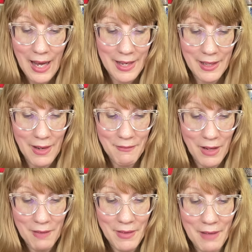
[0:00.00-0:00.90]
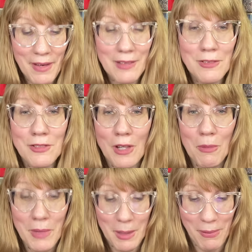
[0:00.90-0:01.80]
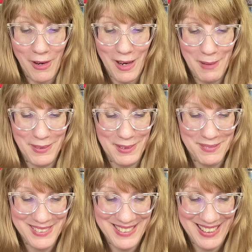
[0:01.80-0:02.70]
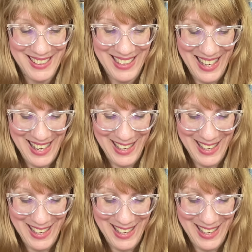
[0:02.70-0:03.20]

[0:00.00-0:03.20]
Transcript: you know, I've had so many problems today.